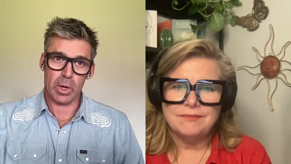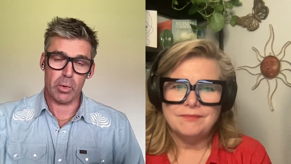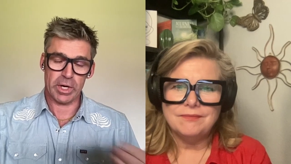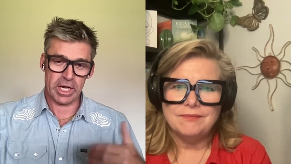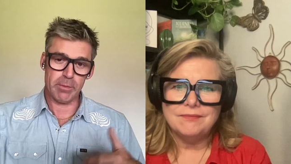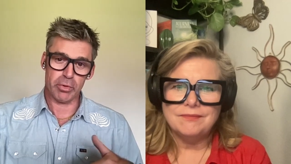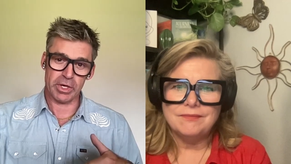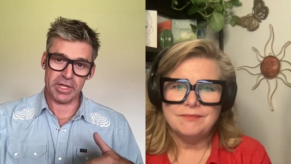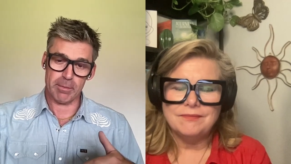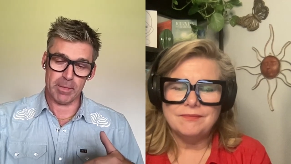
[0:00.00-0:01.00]
Speaker 1: like what an
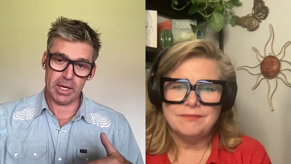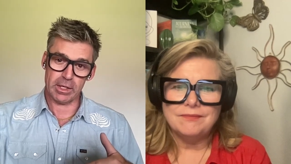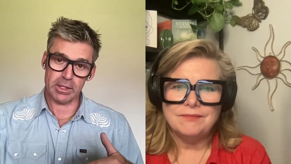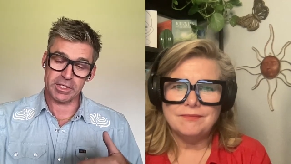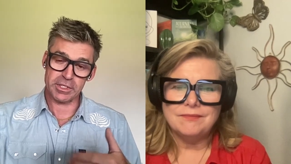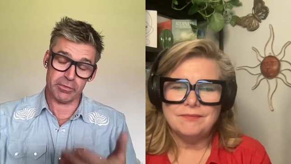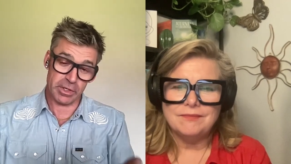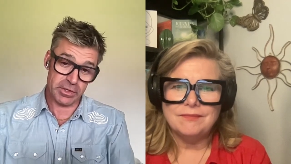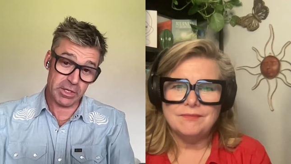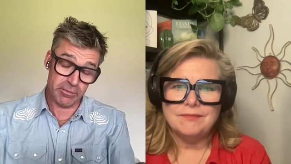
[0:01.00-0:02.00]
imprint that made. And so
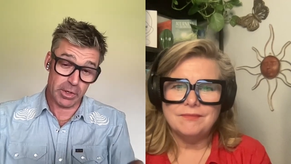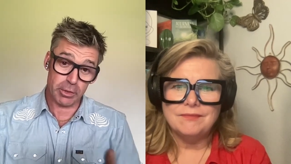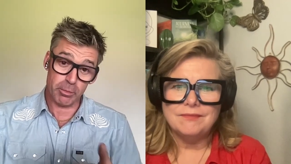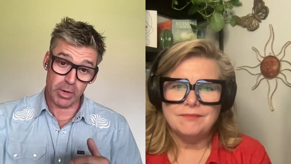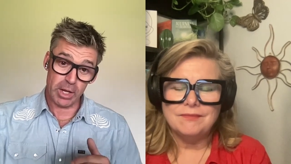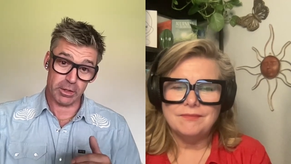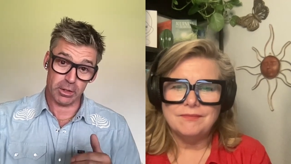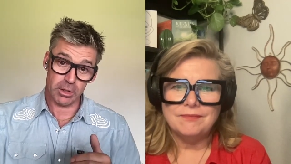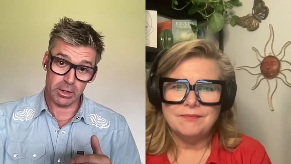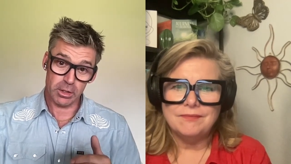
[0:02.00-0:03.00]
if I think about your
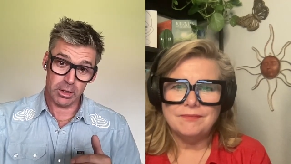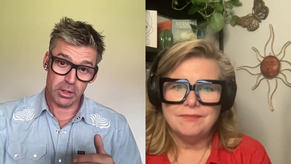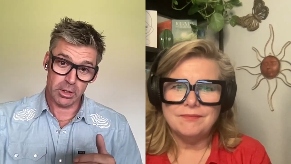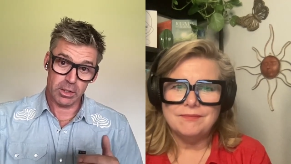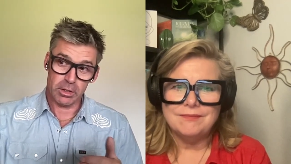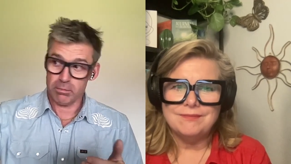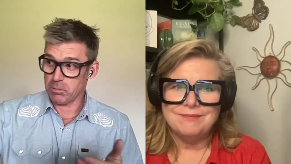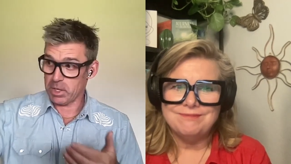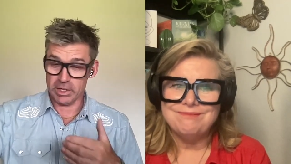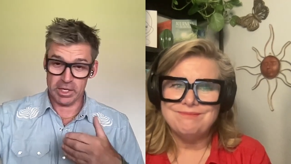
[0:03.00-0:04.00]
brother
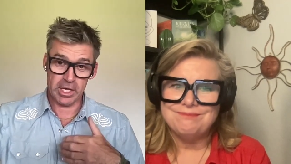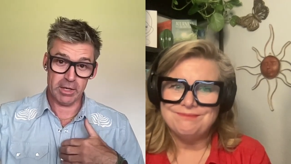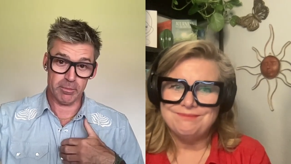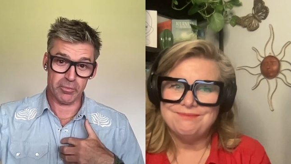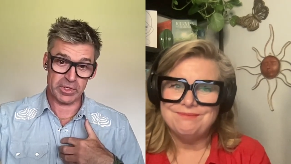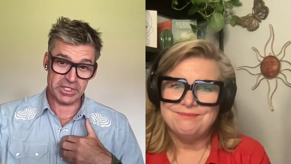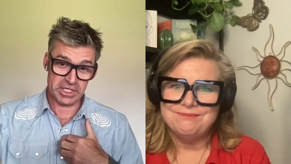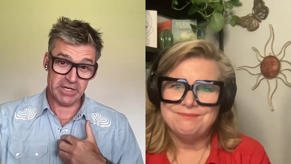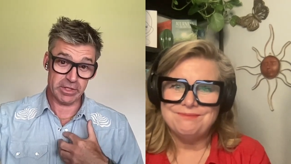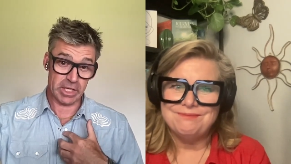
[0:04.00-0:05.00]
and him
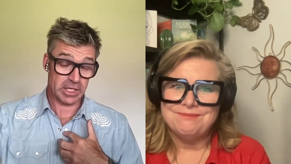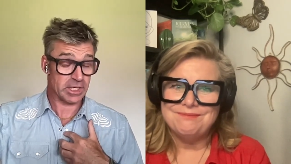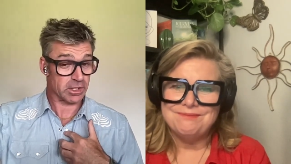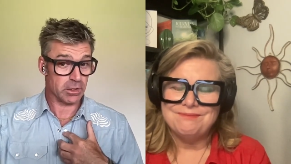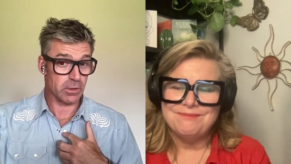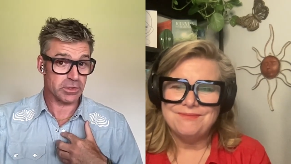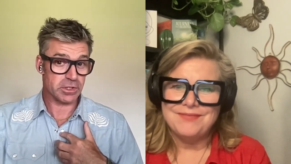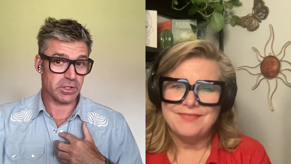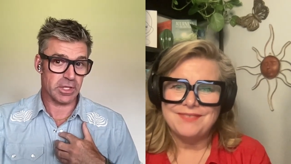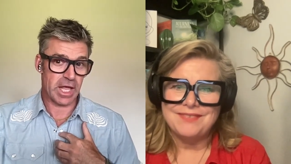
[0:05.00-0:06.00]
receiving that, it's like
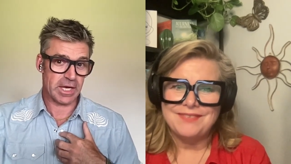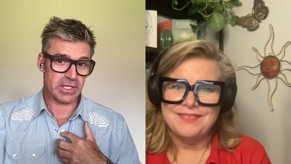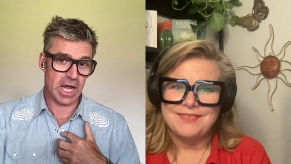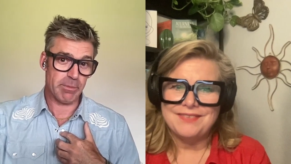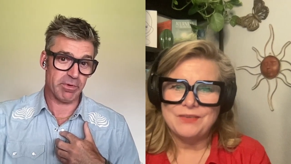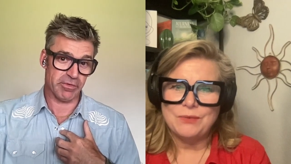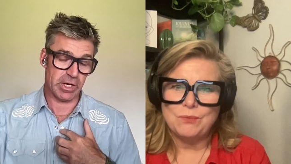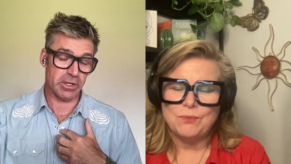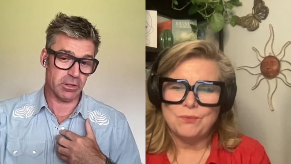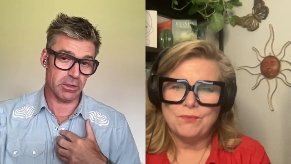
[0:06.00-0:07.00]
that type
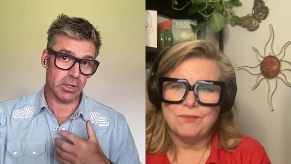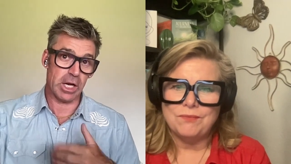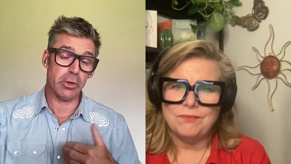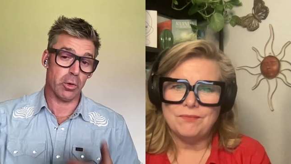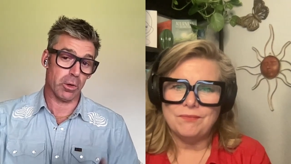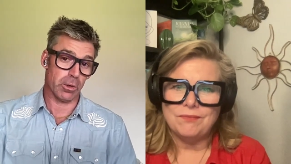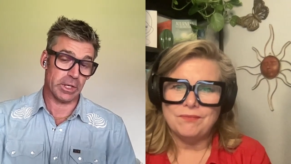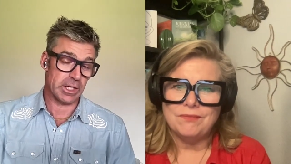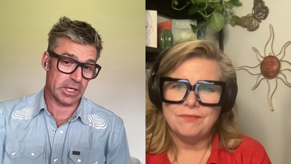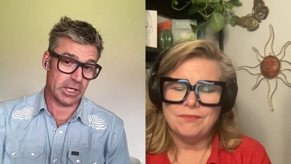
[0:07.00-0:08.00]
of
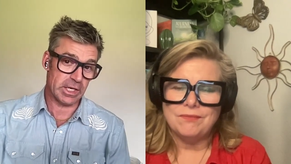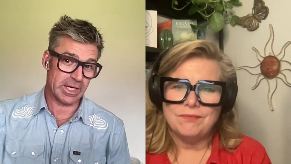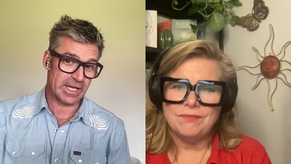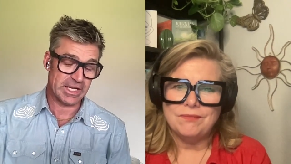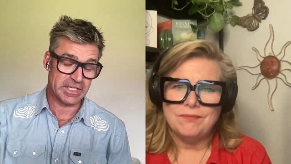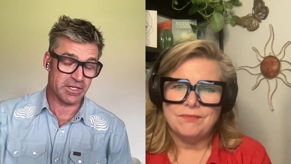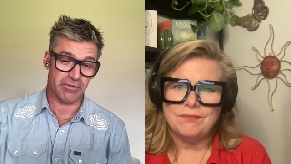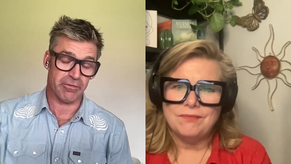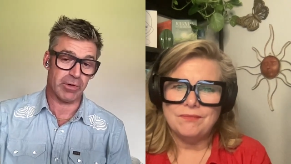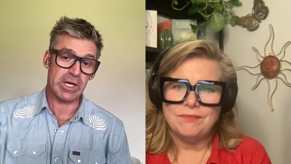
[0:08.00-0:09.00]
inquiry is
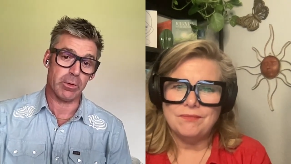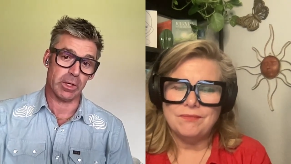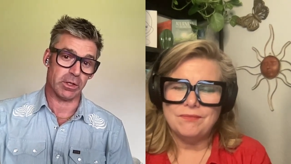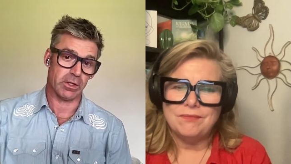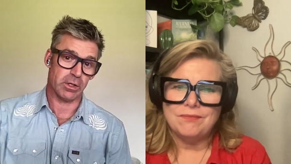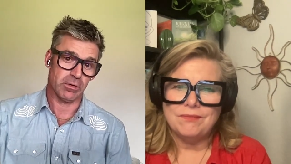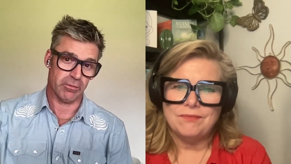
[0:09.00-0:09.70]
infrequent